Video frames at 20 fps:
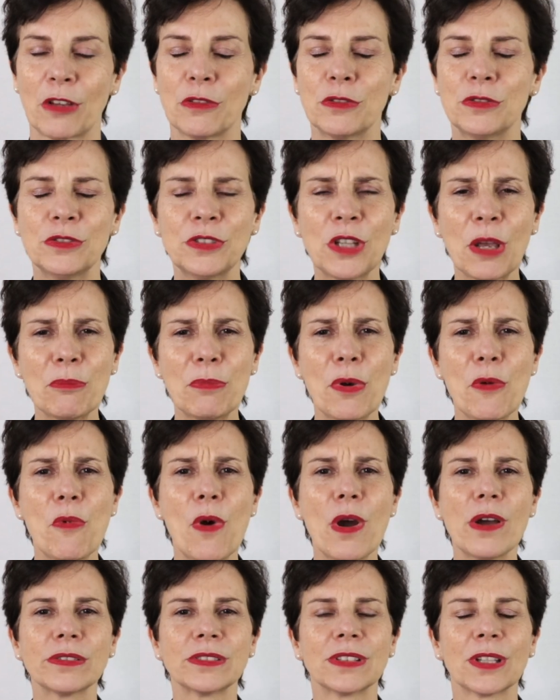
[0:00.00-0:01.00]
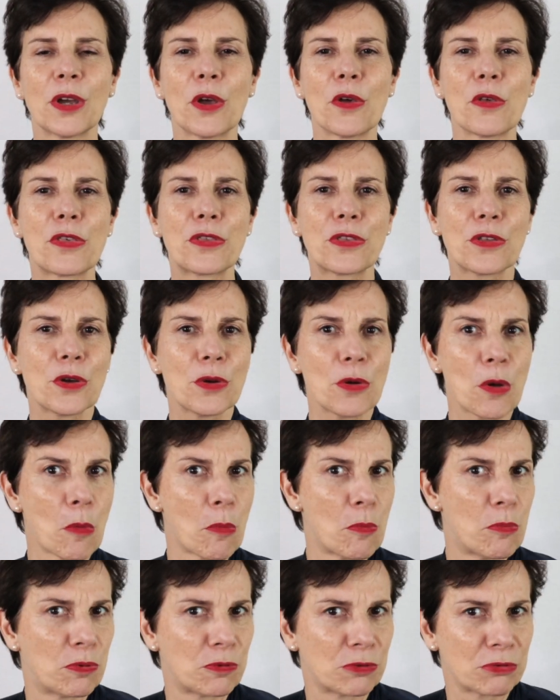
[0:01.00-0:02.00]
Number one, the
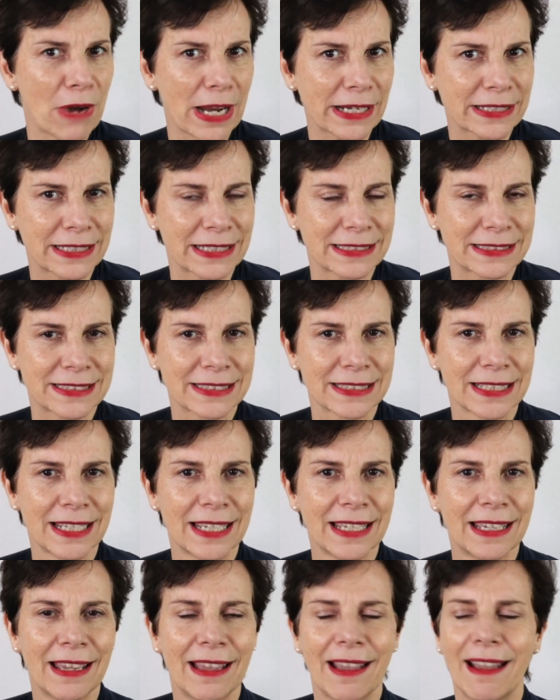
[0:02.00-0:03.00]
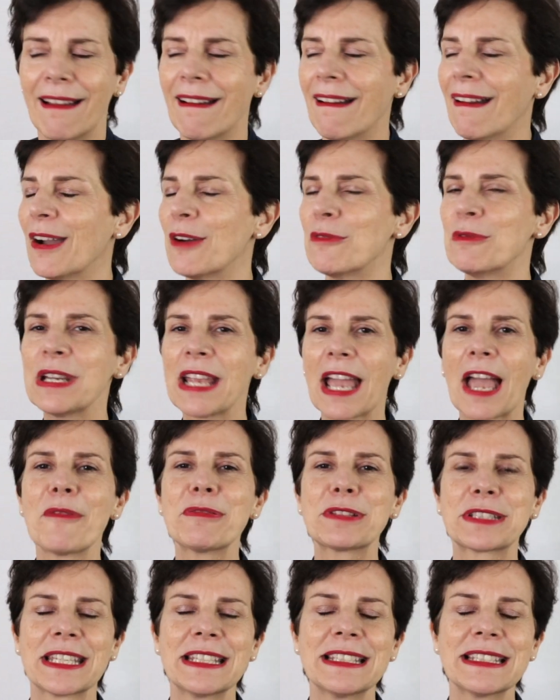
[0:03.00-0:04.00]
bracket. We
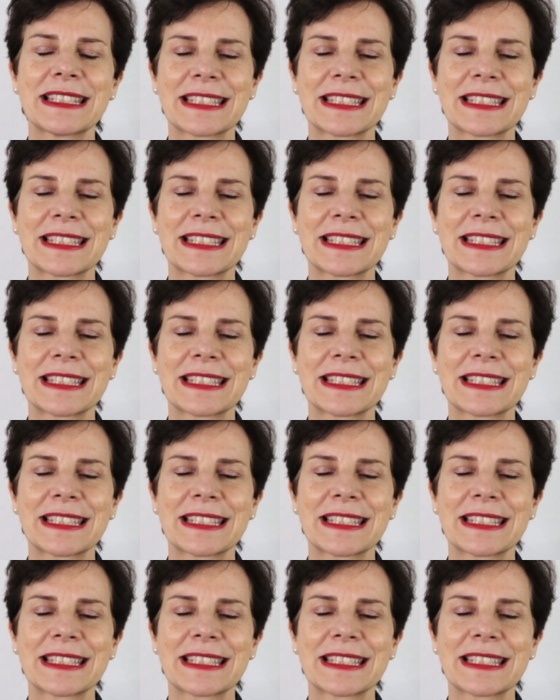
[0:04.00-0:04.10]
have seen